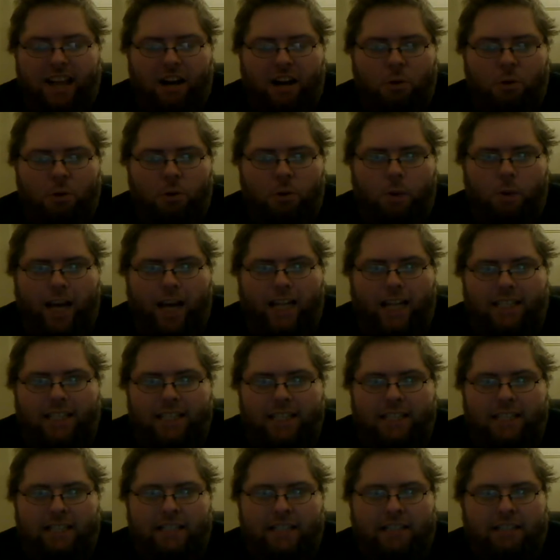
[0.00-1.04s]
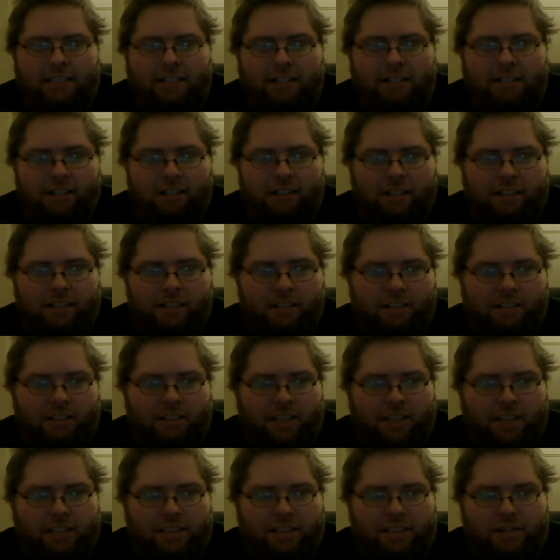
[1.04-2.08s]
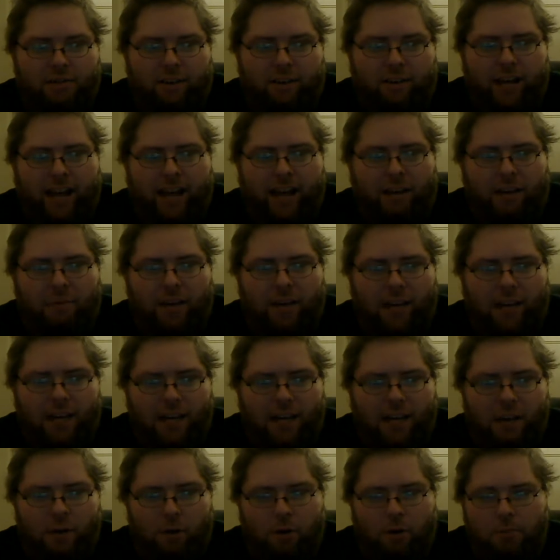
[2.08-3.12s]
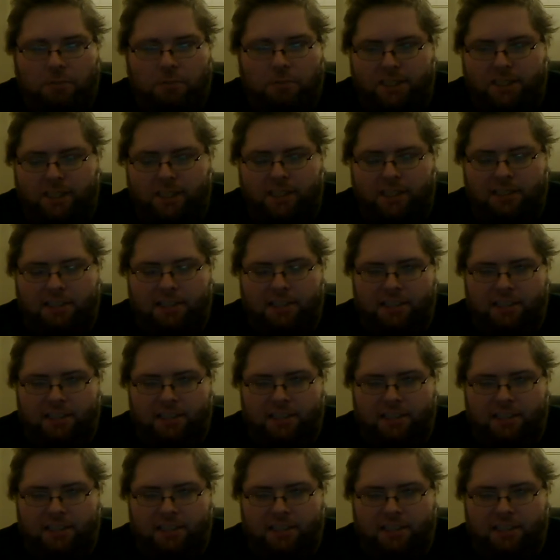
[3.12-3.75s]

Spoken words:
are whites. They're just reanimated corpses.